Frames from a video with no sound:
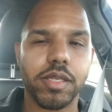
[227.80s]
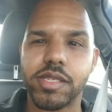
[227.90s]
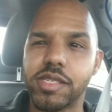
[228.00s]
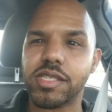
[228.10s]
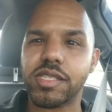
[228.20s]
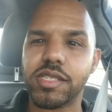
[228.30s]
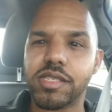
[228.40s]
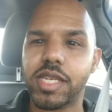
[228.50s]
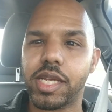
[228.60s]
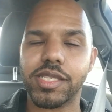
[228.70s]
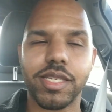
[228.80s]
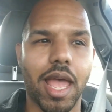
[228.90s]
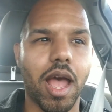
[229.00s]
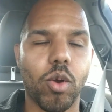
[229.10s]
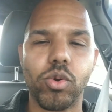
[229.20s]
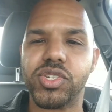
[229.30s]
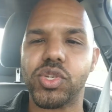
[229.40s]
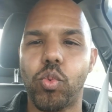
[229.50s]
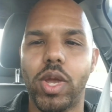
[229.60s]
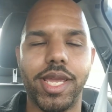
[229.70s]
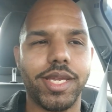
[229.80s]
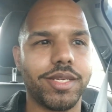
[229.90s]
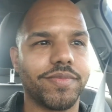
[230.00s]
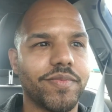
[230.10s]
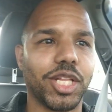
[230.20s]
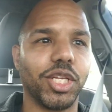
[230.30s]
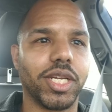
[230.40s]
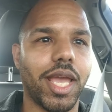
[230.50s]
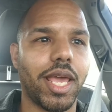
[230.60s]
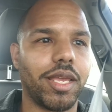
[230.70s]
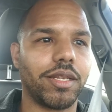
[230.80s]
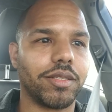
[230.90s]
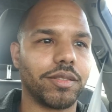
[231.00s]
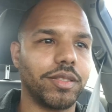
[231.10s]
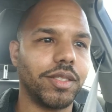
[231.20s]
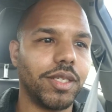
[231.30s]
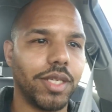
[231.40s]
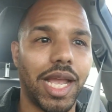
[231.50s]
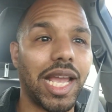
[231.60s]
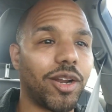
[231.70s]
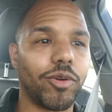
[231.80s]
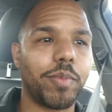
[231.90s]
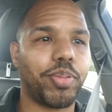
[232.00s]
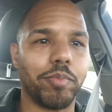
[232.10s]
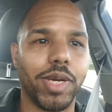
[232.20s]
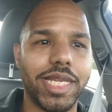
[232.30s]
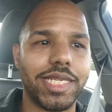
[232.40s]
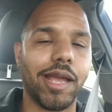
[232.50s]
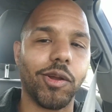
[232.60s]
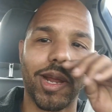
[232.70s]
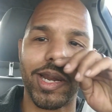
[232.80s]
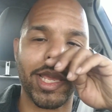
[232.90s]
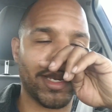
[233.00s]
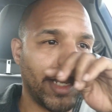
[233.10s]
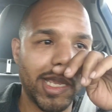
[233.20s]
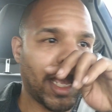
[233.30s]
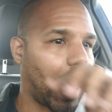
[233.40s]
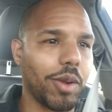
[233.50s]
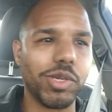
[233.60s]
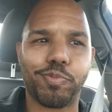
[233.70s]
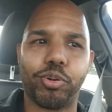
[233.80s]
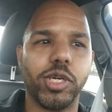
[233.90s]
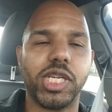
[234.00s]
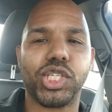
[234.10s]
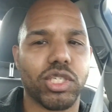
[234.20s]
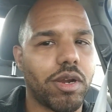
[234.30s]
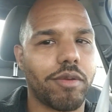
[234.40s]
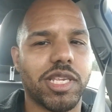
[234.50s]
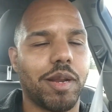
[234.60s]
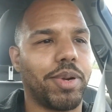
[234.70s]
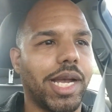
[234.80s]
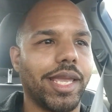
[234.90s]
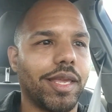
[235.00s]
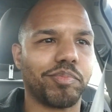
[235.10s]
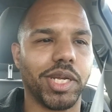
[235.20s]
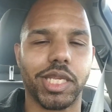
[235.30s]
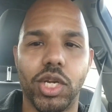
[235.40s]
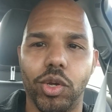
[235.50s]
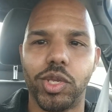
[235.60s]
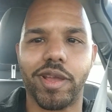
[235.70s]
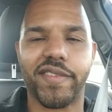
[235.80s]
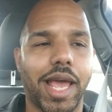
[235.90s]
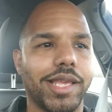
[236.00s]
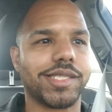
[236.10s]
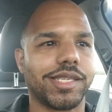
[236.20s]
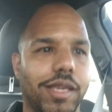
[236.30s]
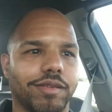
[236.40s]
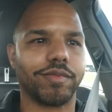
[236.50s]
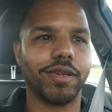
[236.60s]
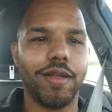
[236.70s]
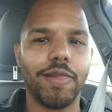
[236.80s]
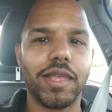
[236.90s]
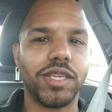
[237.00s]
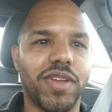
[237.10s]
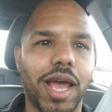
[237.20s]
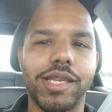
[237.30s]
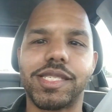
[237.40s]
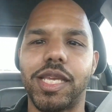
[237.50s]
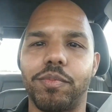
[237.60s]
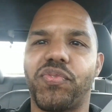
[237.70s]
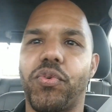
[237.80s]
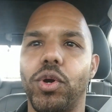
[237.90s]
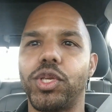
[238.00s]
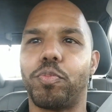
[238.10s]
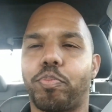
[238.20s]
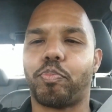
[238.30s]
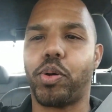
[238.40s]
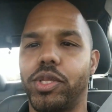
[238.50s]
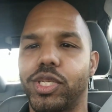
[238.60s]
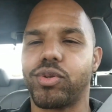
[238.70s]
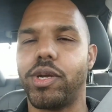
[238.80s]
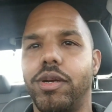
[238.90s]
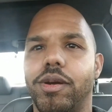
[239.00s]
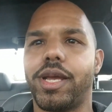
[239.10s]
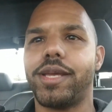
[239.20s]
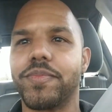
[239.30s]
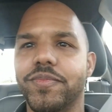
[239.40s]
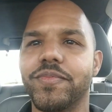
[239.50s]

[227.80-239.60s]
6 hours away. Take a look at it. I'd already put money down on it. I was pretty sure I was gonna buy it, but you've got to see it. You've got to see it before you pull the trigger, right?